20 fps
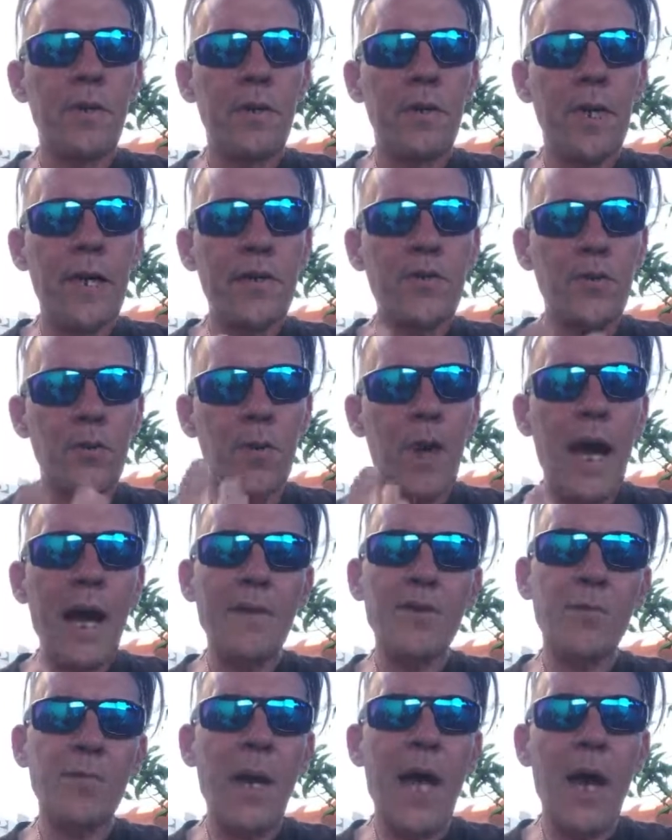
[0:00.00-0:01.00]
It
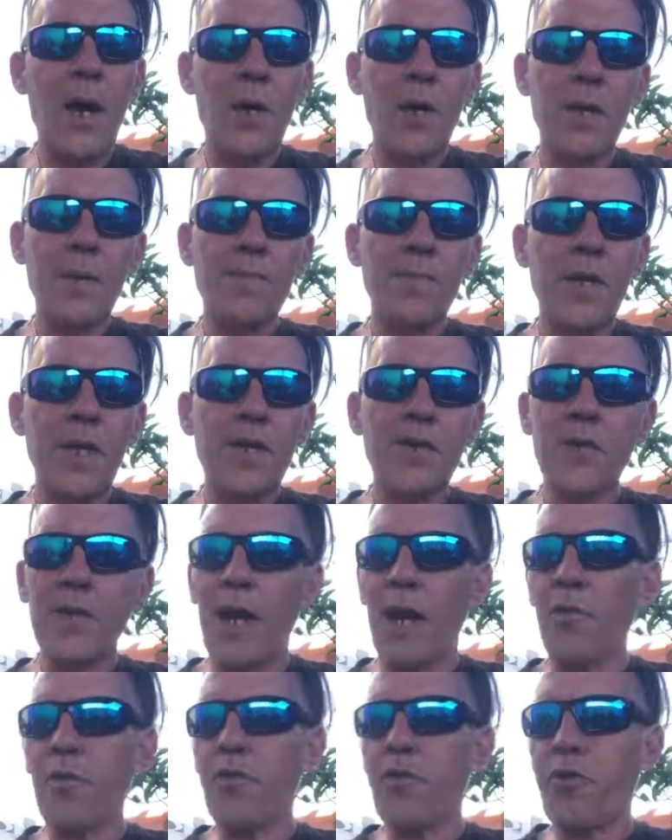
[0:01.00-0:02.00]
derives power. It's
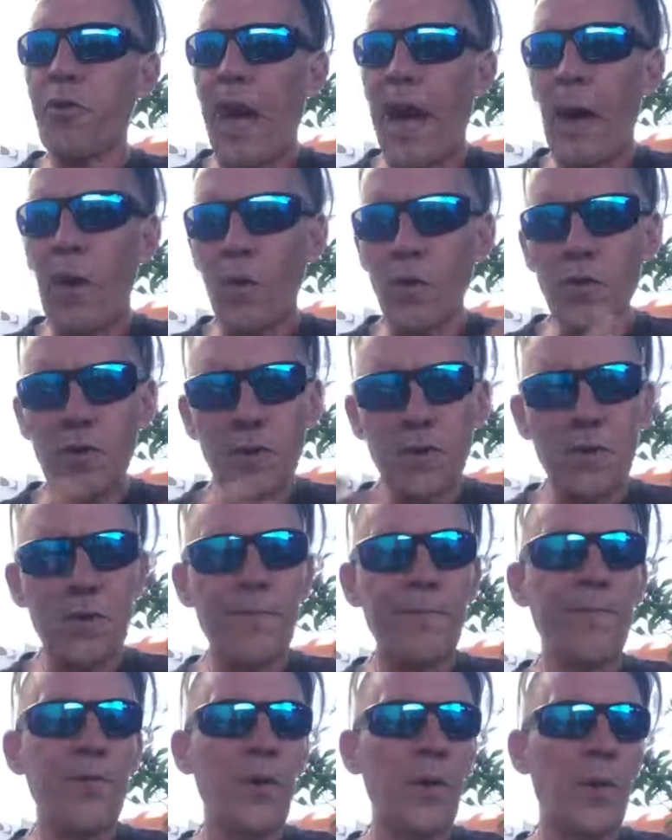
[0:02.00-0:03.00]
got thousands of
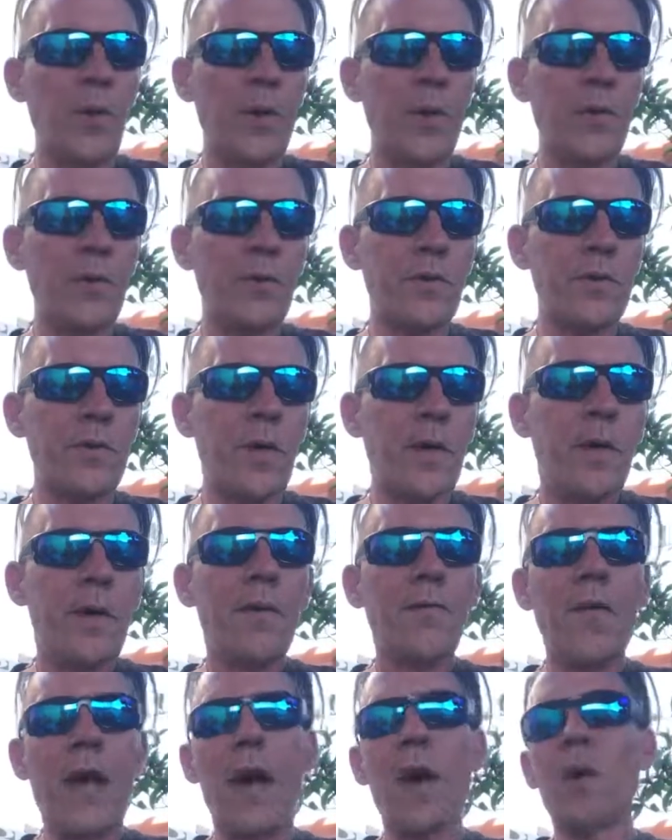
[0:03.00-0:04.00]
viewers,
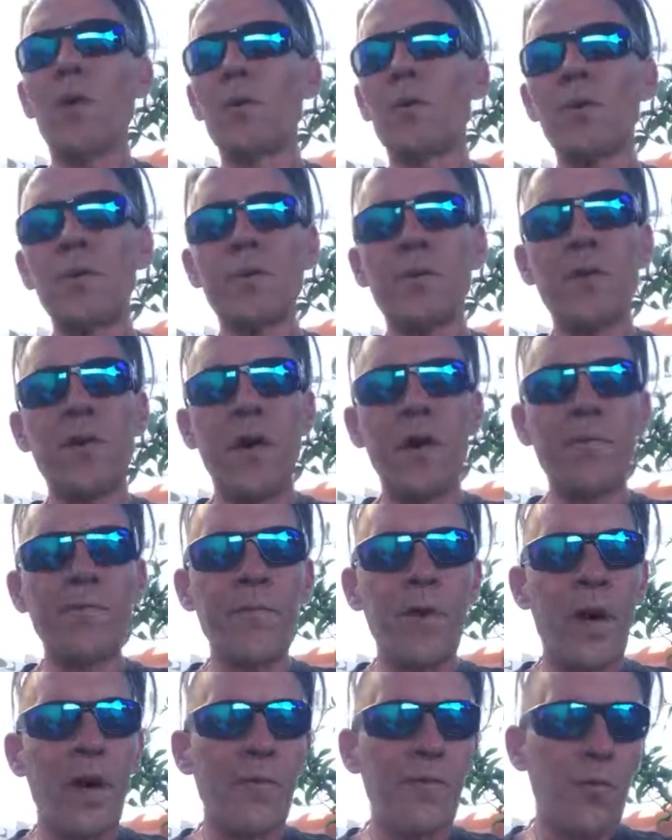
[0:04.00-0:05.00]
thousands of
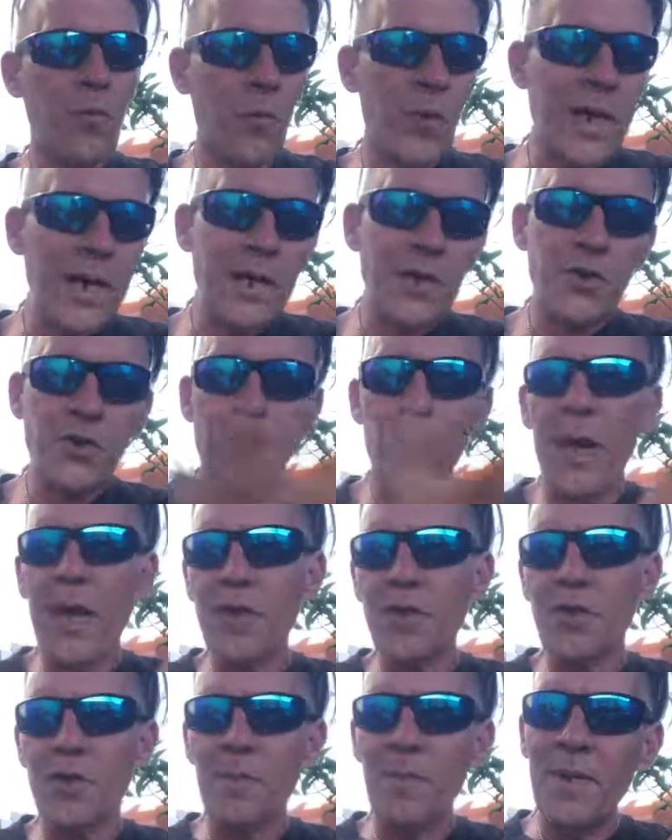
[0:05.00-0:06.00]

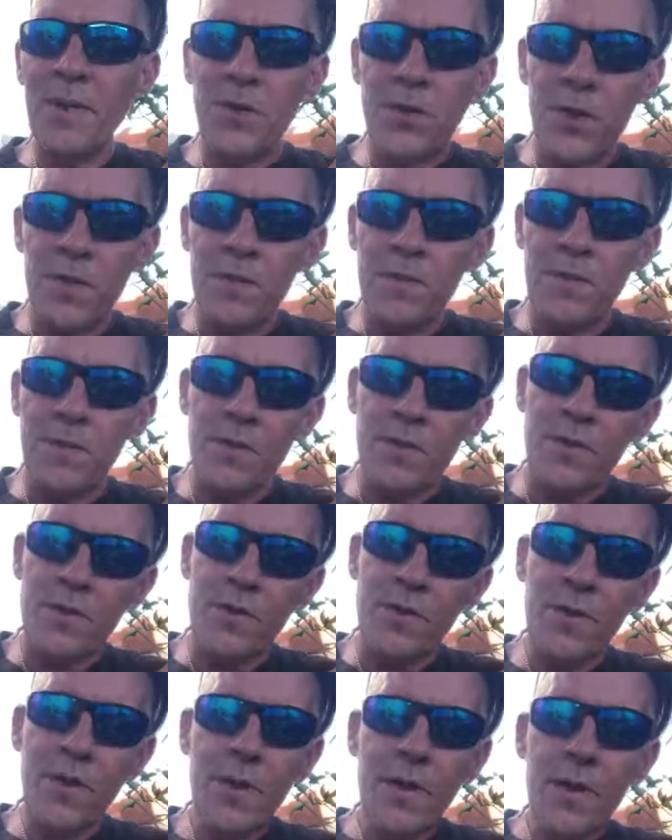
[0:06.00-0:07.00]

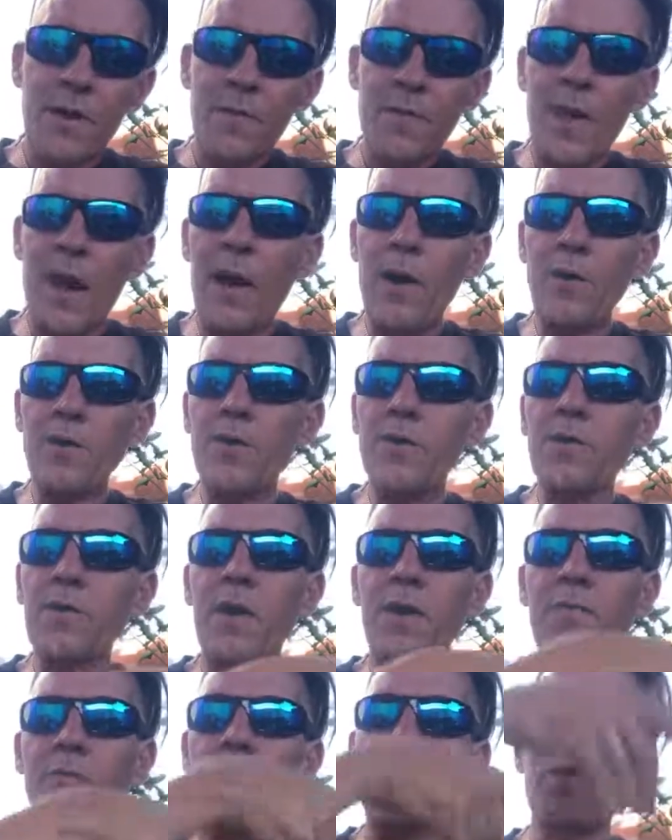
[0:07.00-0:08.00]
retransmissions, thousands
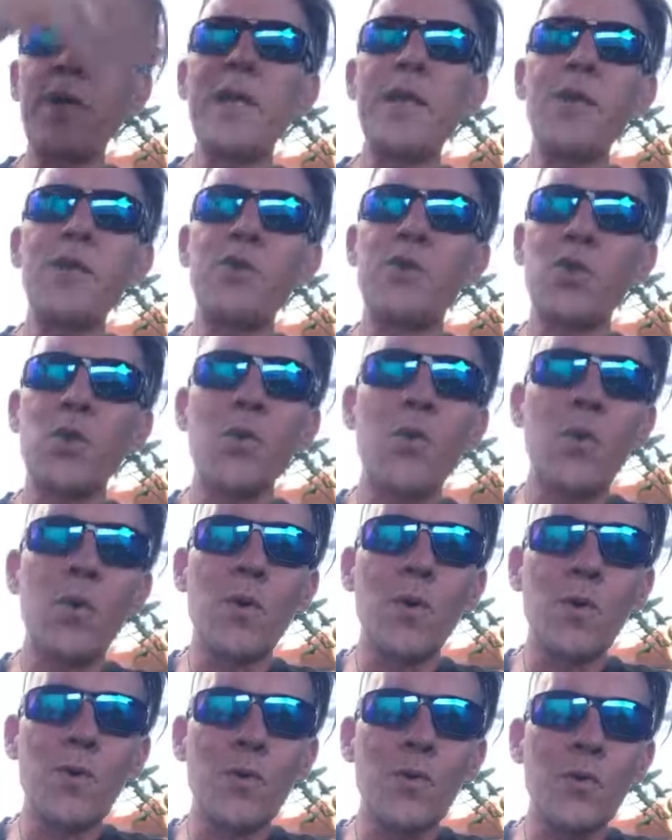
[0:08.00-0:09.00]
of
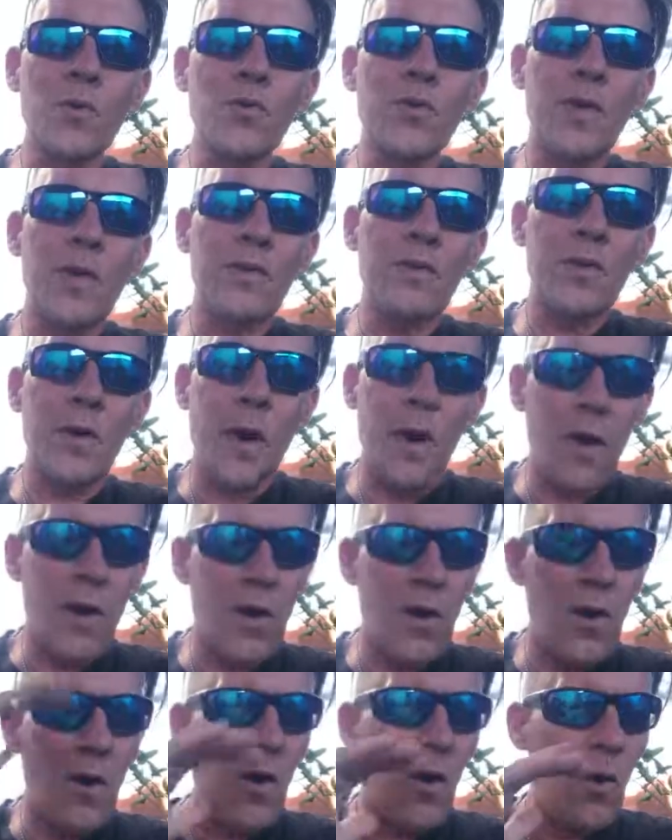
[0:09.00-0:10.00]
reduels. It's
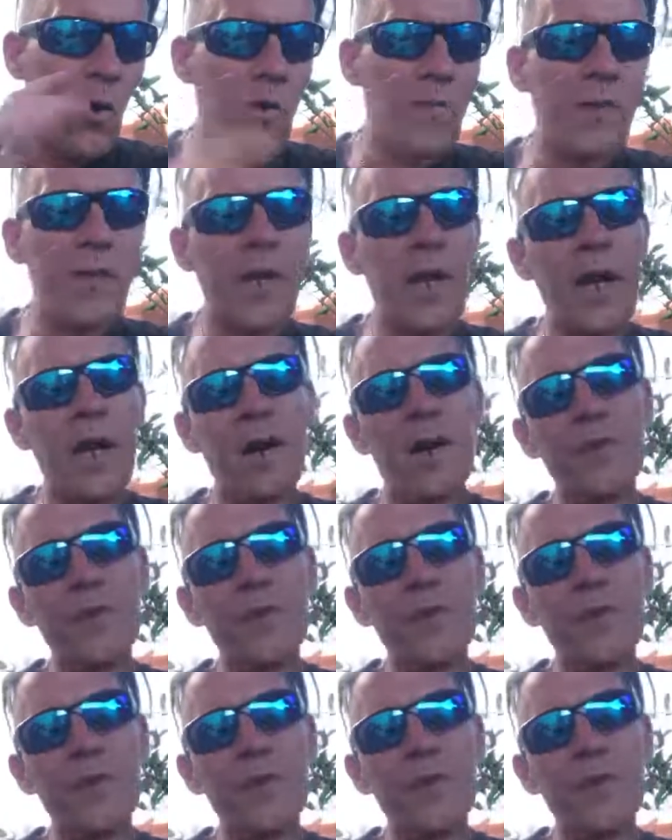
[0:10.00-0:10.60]
all over there.